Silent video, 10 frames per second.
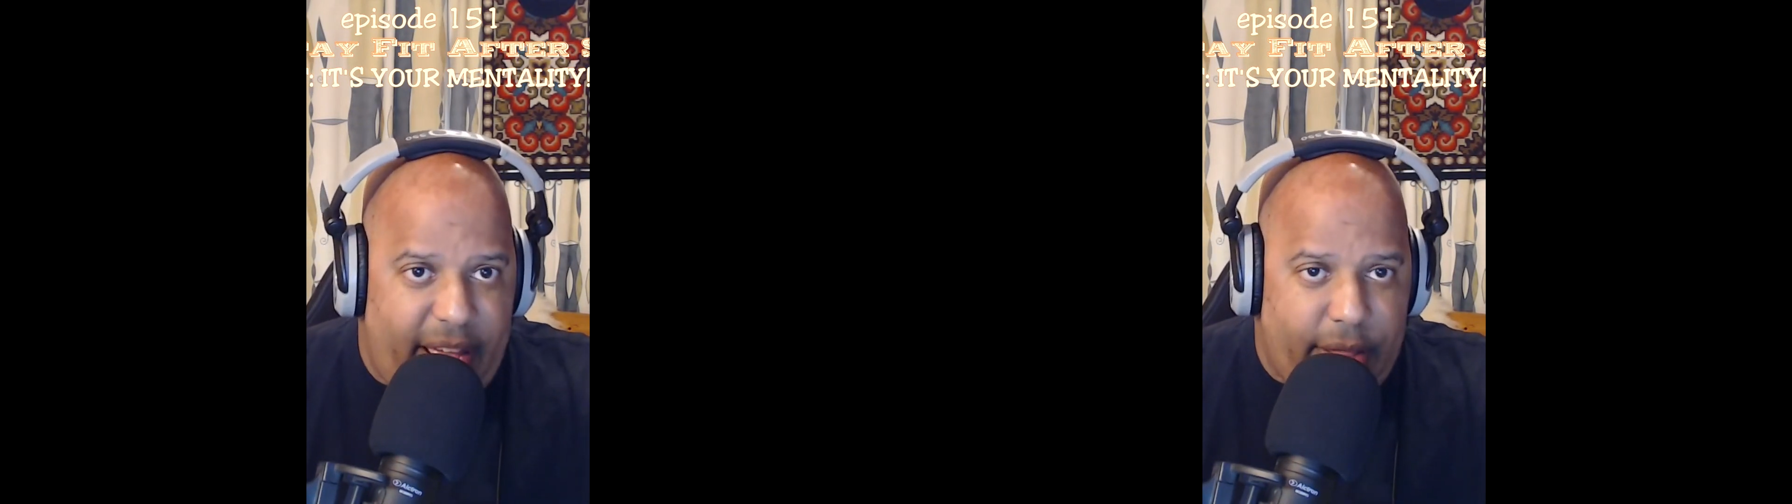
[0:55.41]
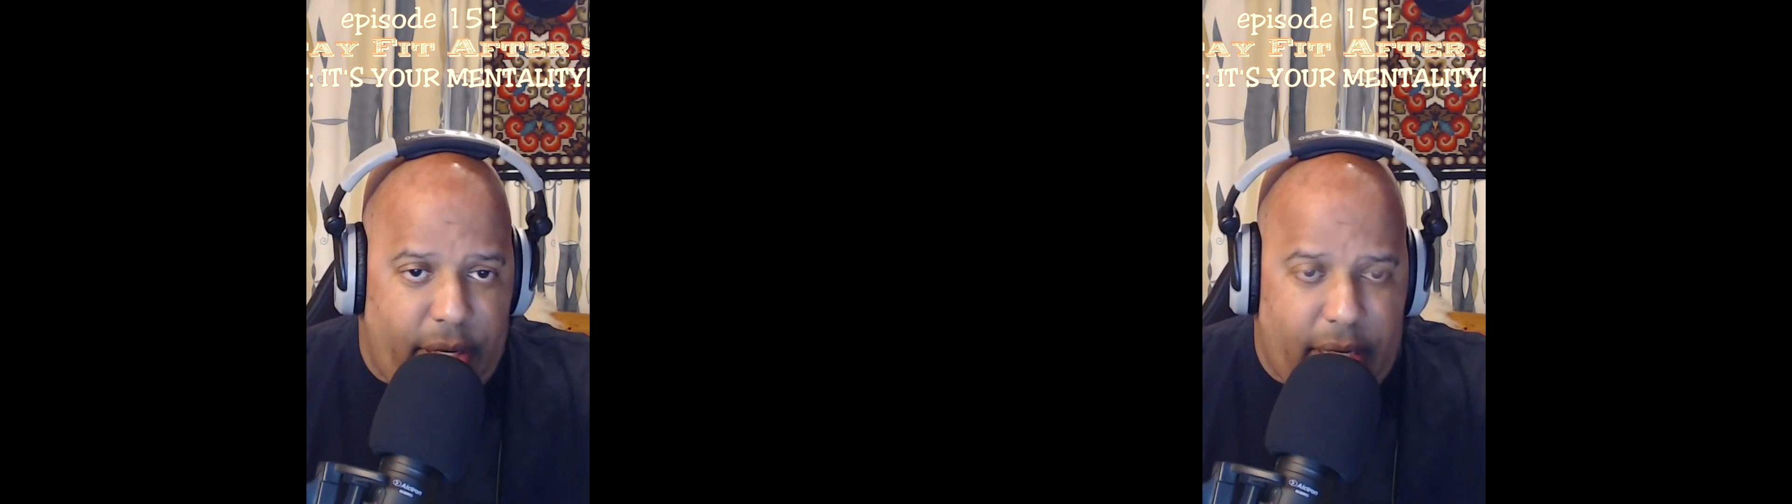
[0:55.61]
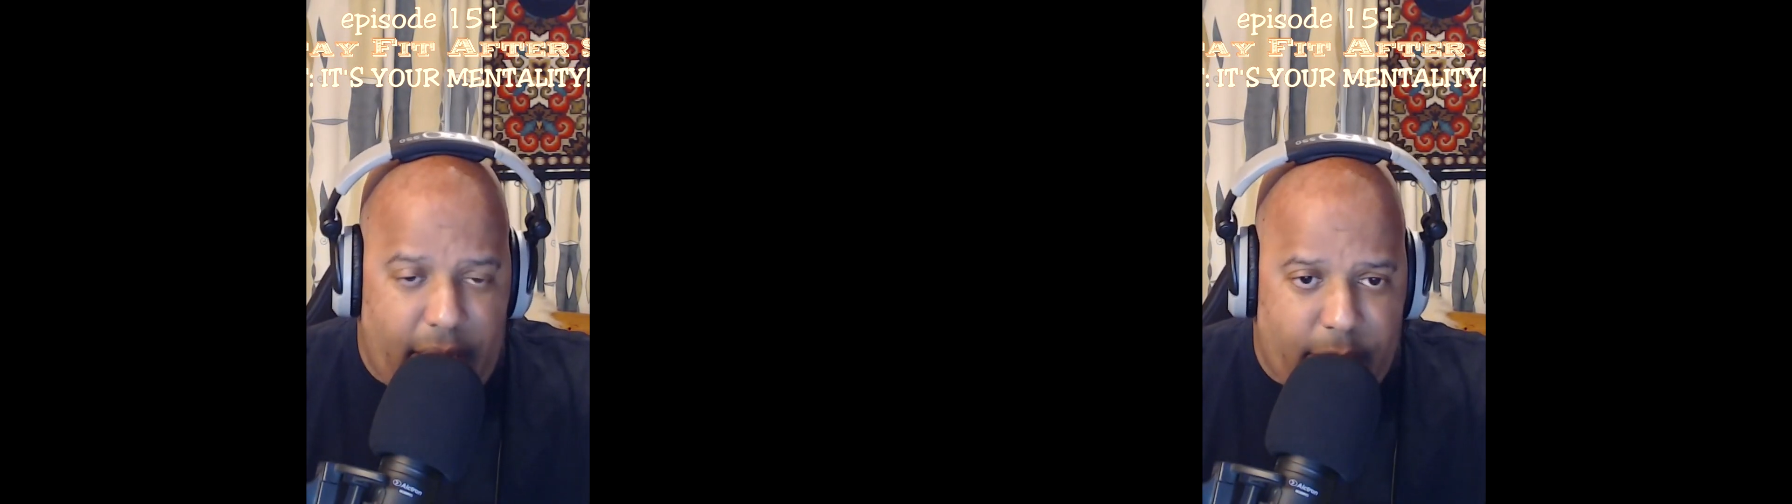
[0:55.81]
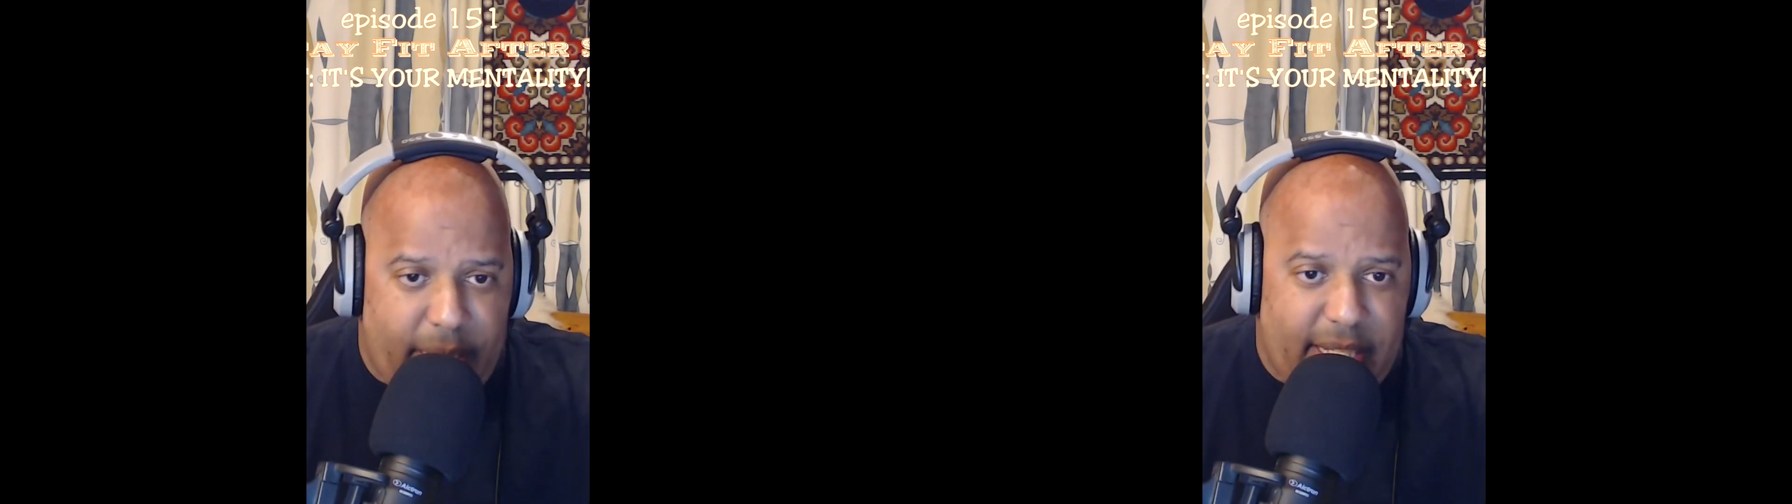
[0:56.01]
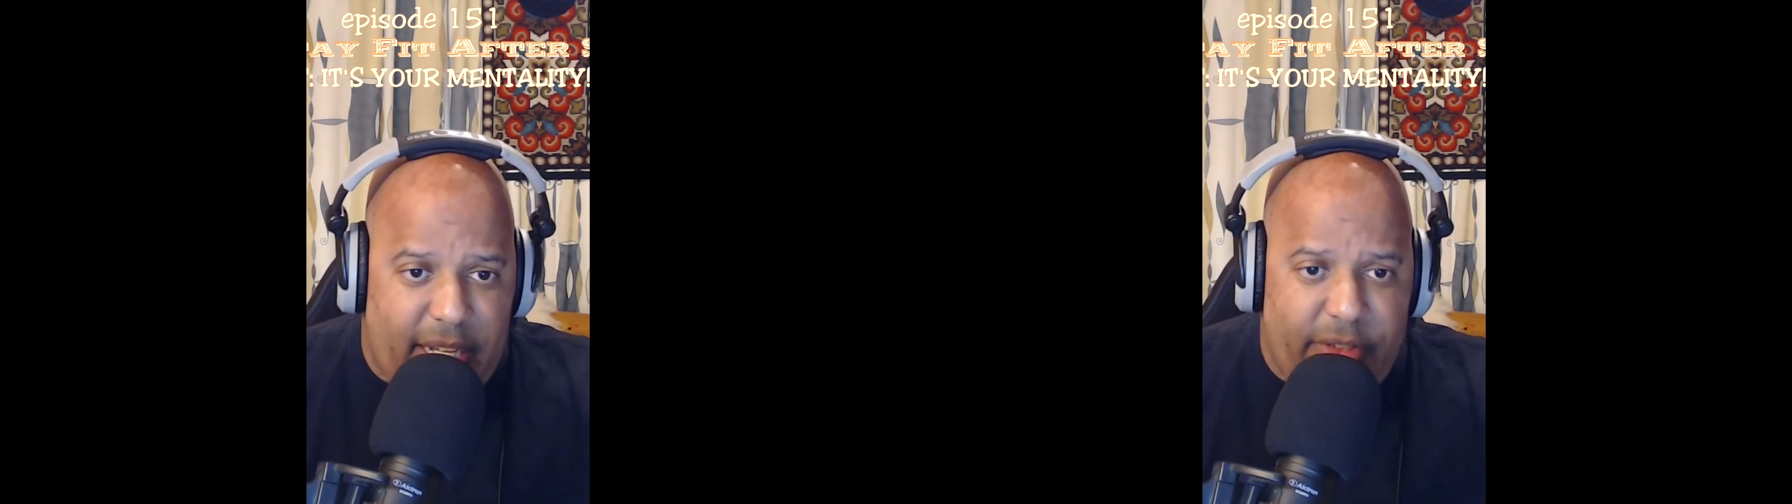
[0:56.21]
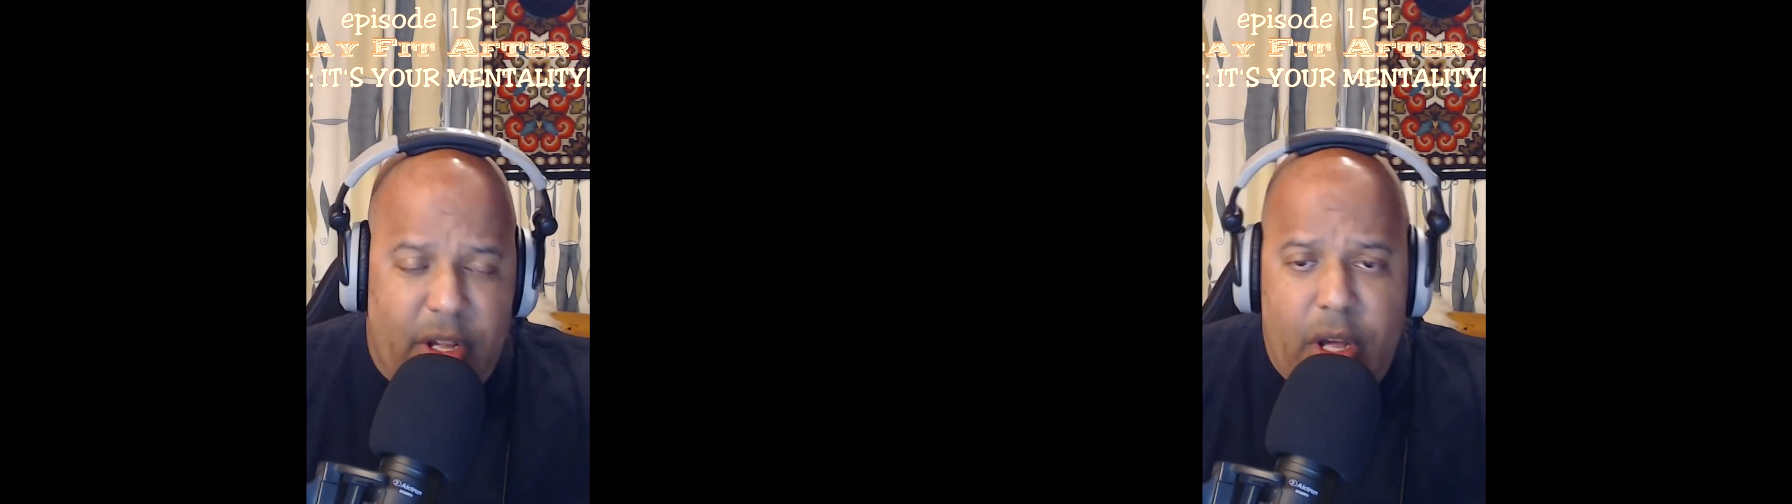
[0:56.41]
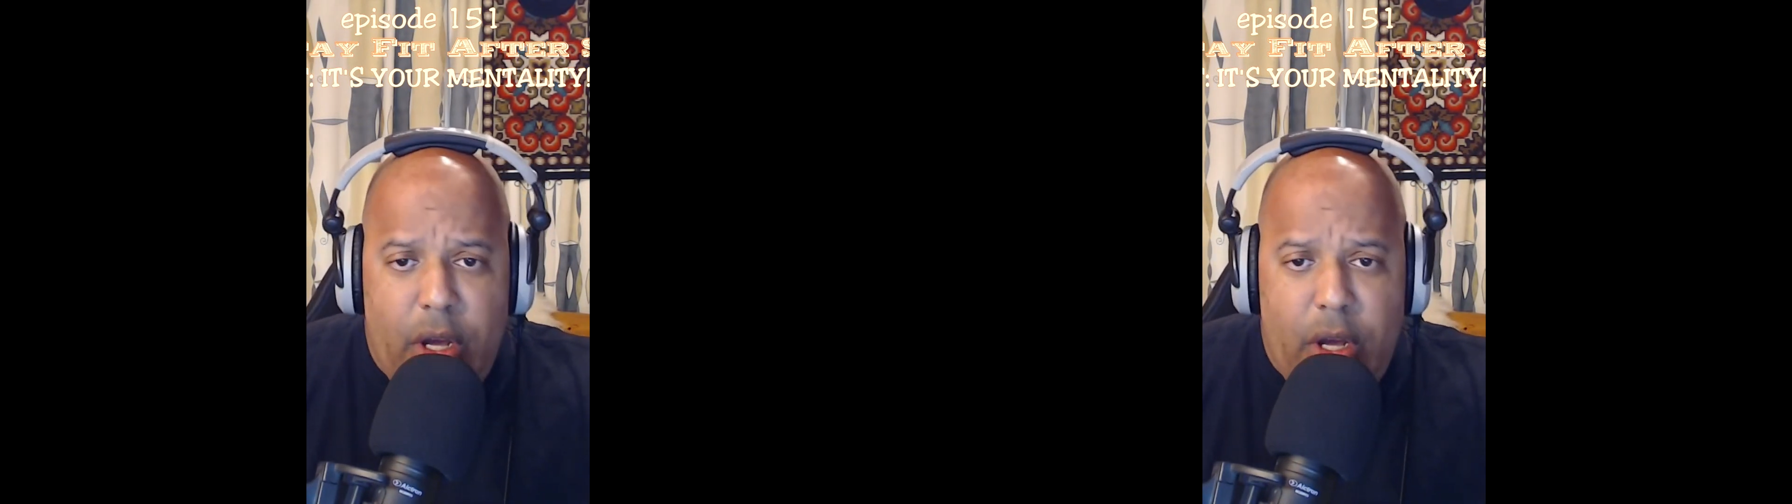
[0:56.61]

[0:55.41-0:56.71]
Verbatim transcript: athlete like myself.